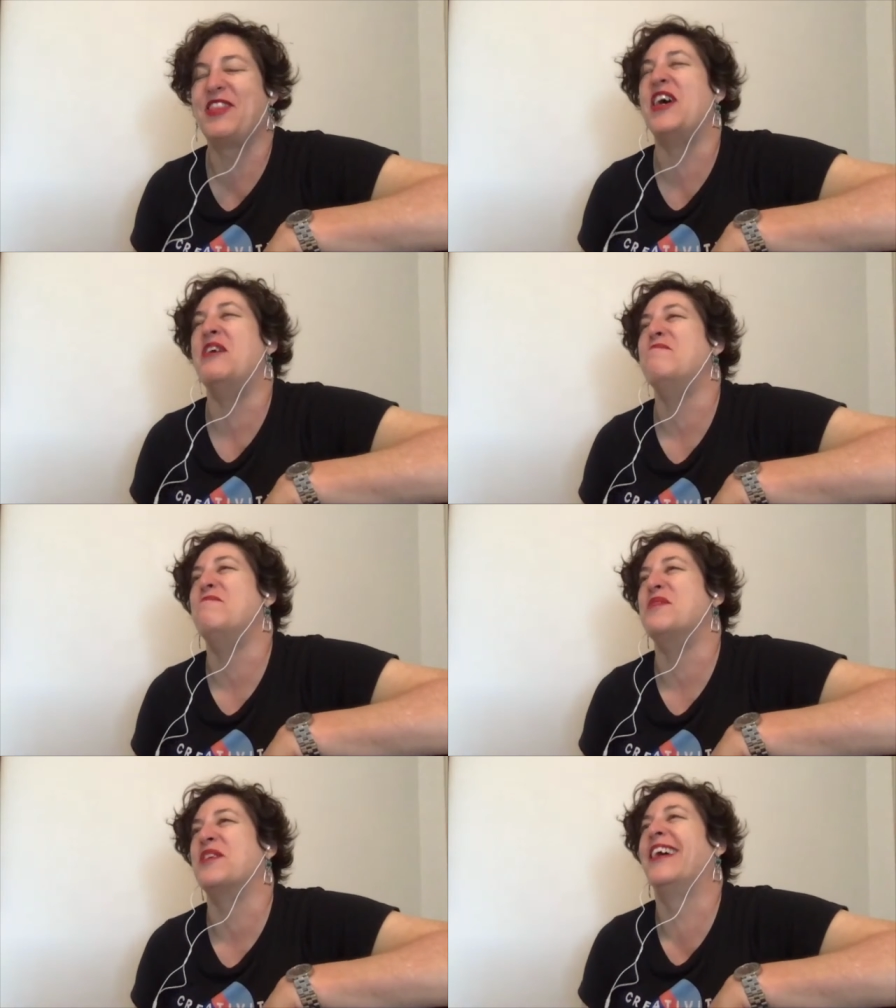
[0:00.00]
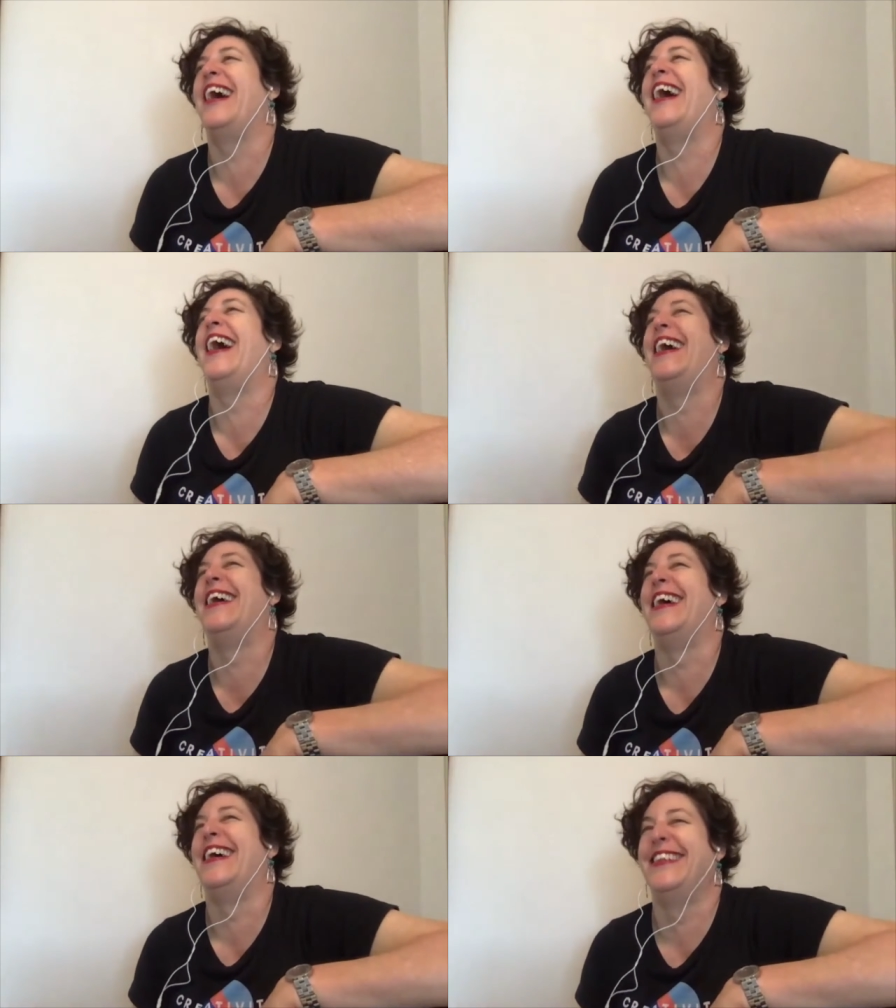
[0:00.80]
Thumper.
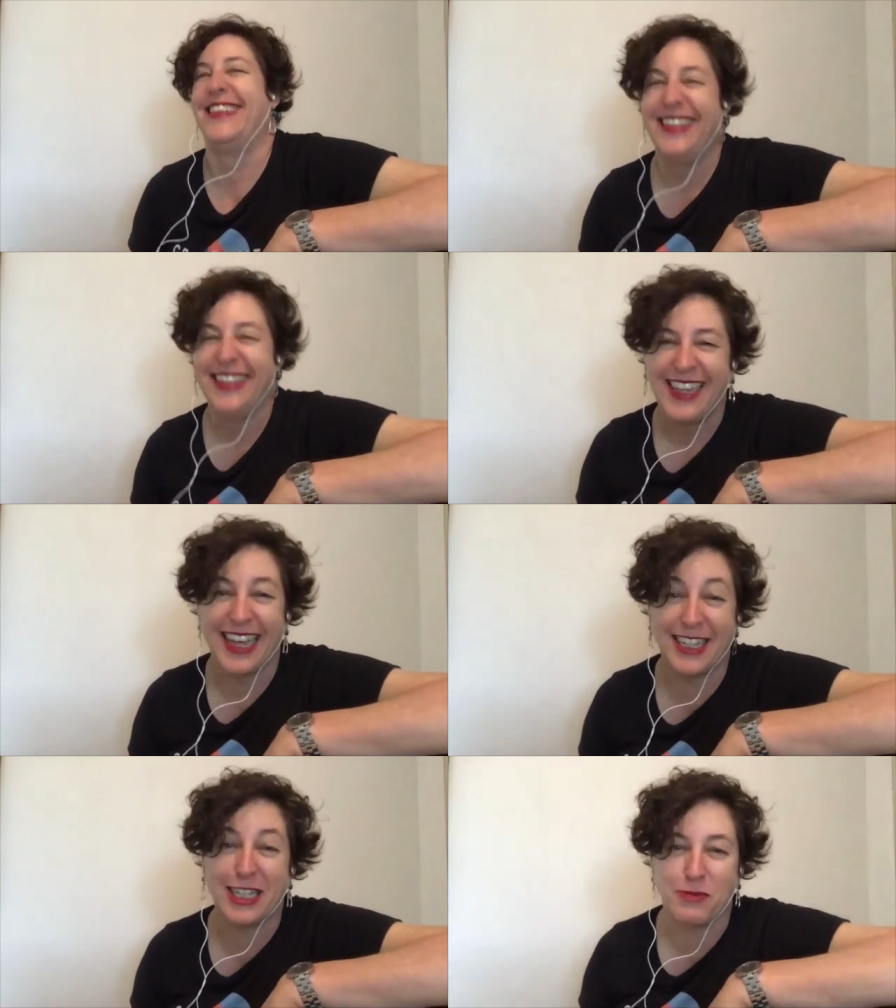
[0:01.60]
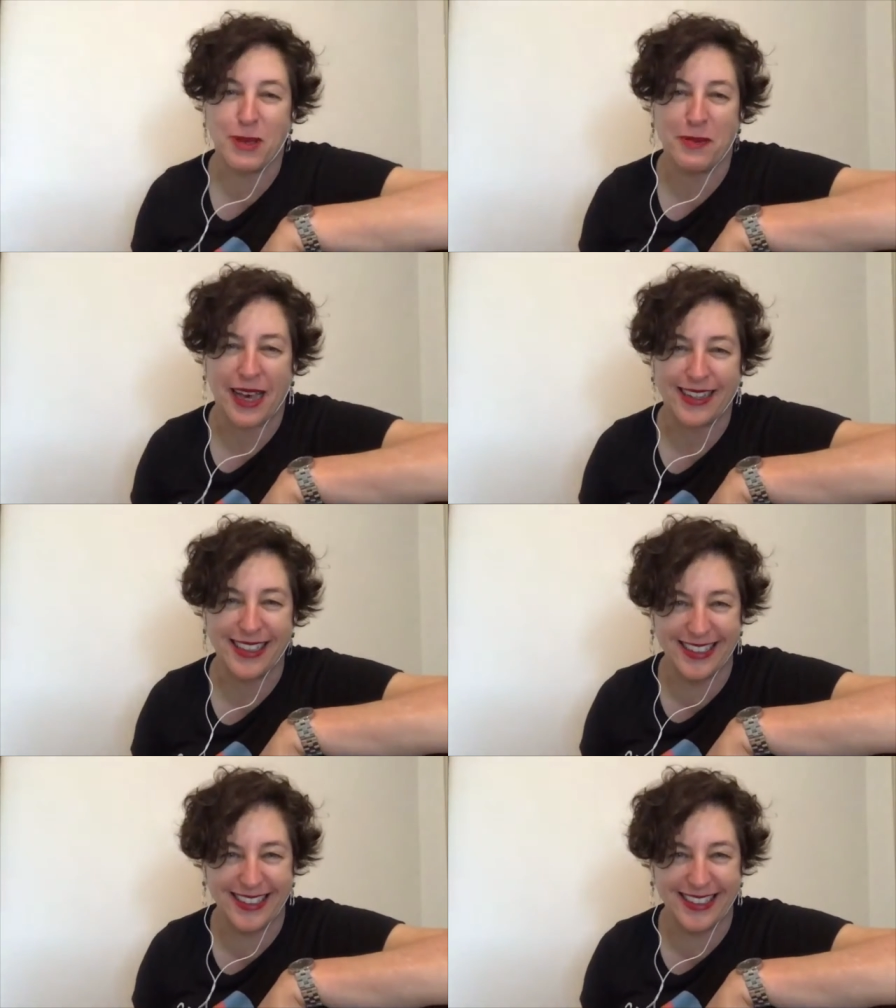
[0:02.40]
That takes me back.